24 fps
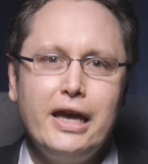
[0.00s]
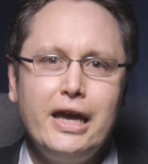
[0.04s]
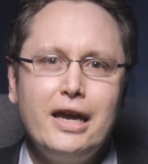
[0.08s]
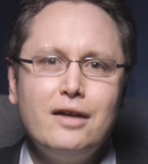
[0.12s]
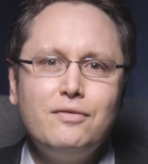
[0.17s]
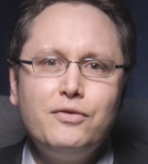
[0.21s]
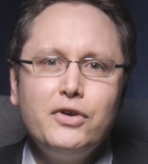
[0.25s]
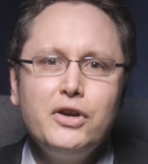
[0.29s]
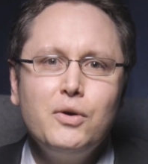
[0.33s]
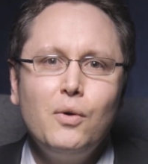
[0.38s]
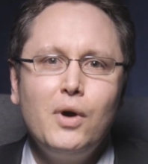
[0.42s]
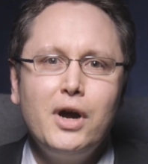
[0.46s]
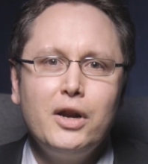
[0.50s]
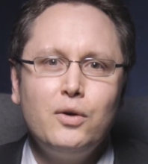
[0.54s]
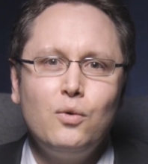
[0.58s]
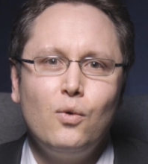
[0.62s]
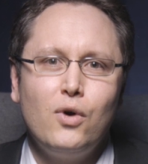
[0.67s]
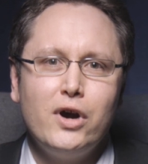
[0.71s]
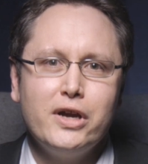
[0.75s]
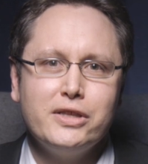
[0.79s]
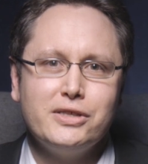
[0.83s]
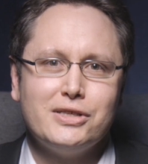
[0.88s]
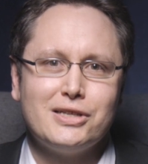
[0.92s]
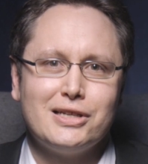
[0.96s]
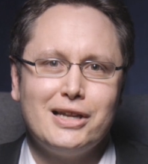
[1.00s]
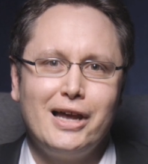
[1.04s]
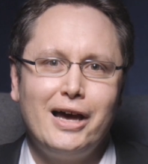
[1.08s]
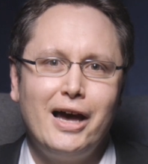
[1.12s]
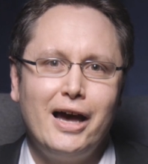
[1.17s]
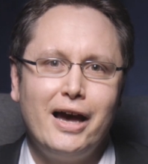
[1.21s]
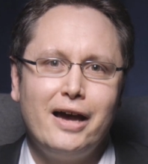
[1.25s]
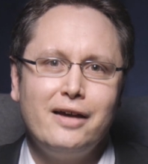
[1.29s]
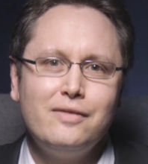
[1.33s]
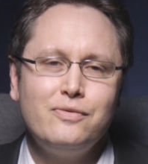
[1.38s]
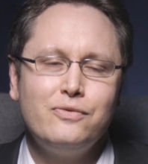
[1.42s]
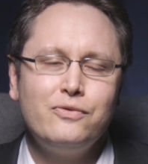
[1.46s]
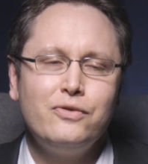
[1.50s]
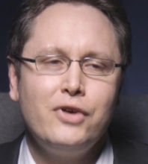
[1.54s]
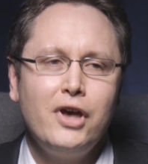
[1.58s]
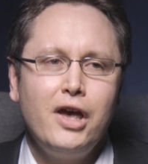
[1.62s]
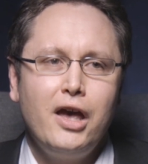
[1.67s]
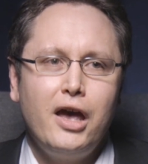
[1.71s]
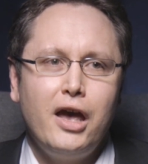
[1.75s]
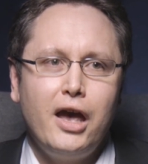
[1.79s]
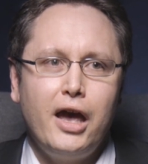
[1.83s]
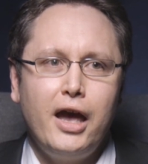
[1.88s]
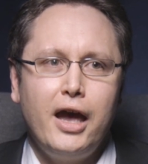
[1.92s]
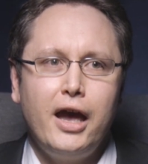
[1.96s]
Everyone wants life,
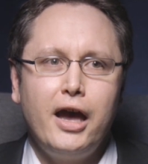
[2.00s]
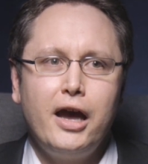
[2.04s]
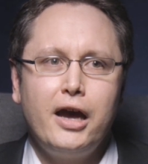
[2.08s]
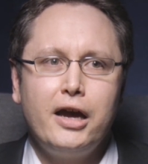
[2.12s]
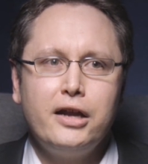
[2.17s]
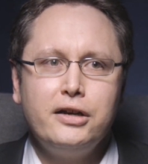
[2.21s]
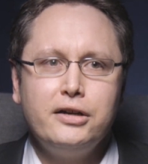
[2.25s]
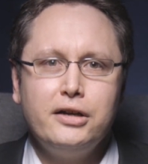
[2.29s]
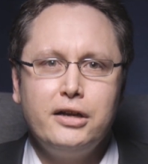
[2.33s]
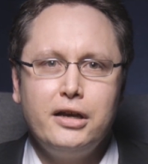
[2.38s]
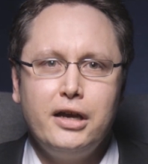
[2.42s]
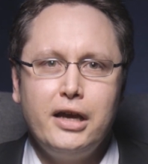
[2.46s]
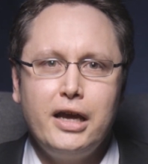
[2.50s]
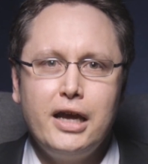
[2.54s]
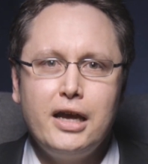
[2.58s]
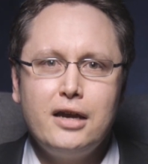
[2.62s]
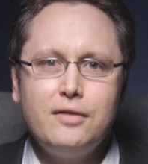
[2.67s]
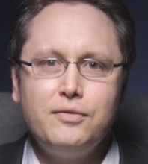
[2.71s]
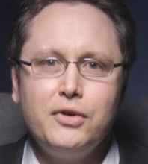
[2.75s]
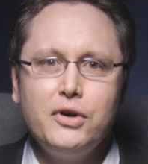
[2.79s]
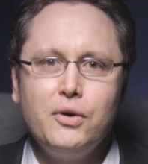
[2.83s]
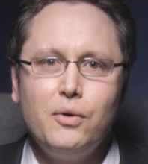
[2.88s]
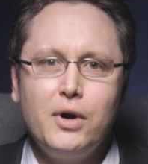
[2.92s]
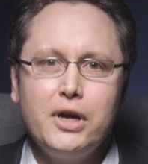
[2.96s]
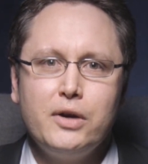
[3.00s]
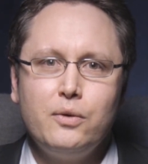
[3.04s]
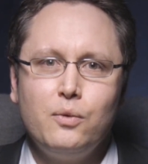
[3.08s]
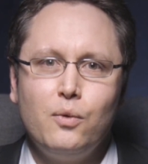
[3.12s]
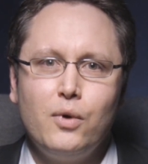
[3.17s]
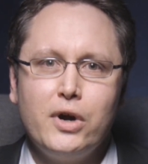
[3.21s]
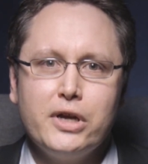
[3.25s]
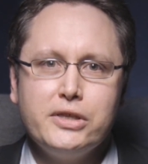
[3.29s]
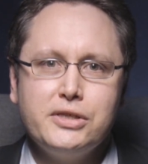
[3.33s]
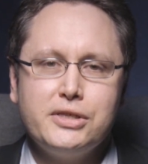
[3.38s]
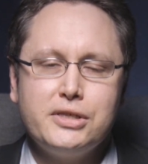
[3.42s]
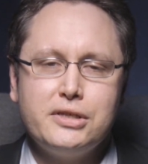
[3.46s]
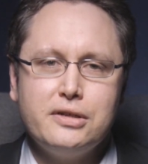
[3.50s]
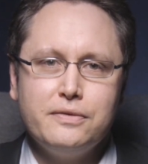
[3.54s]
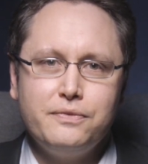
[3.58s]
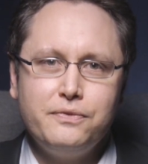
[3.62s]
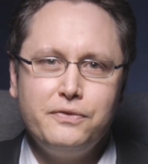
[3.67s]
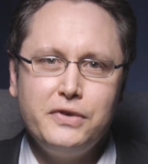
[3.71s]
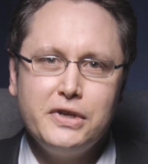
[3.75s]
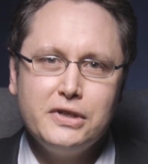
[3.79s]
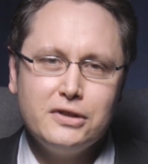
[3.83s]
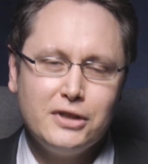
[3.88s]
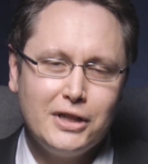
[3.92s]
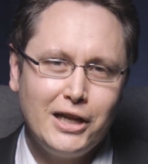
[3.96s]
and everyone wants to
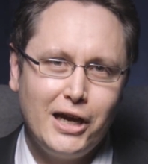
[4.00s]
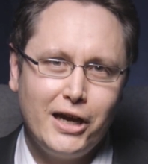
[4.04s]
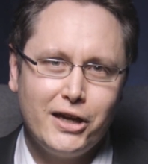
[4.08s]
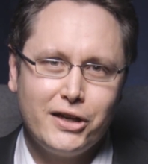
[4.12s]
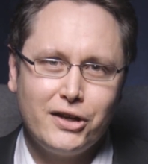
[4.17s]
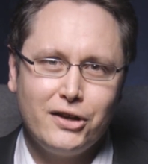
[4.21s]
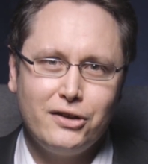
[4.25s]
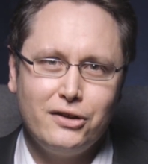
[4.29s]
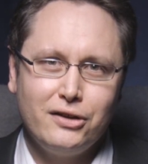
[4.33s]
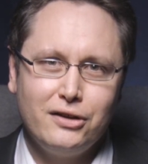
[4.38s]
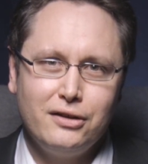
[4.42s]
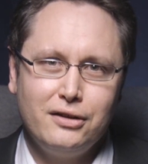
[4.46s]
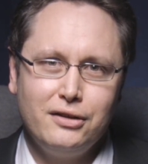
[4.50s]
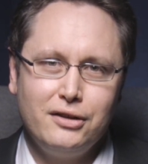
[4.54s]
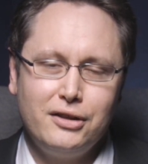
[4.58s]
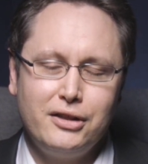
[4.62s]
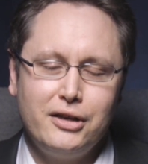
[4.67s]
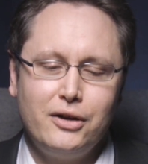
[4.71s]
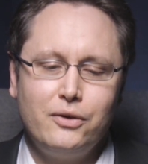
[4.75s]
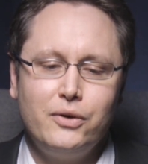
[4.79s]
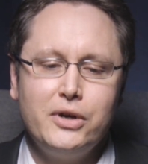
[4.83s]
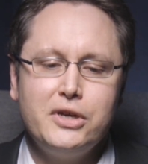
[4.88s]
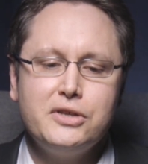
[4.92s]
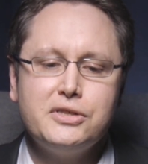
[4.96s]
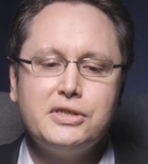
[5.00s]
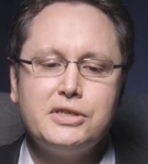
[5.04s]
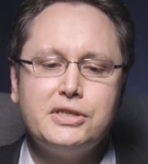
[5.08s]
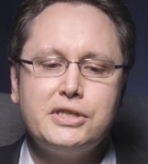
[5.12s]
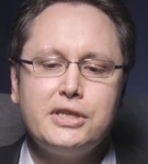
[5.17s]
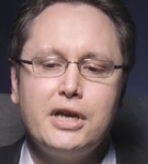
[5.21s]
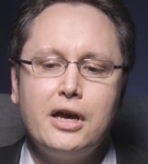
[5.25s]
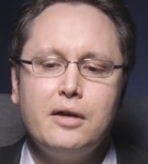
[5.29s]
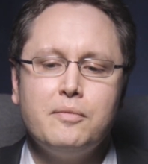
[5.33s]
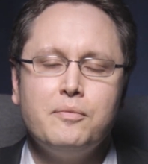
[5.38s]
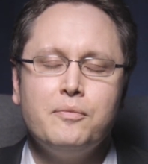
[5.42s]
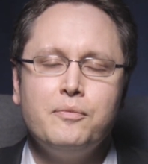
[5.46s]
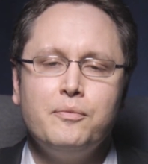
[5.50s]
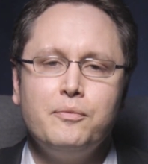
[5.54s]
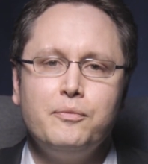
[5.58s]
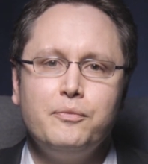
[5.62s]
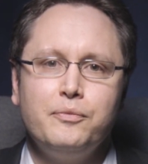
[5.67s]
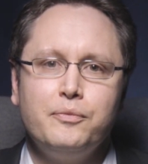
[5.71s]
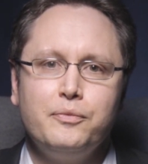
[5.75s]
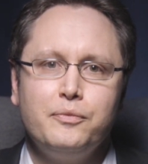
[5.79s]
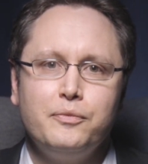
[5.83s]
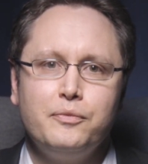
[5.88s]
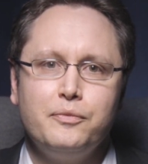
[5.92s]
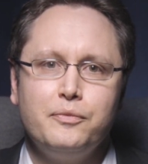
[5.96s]
feel like there is some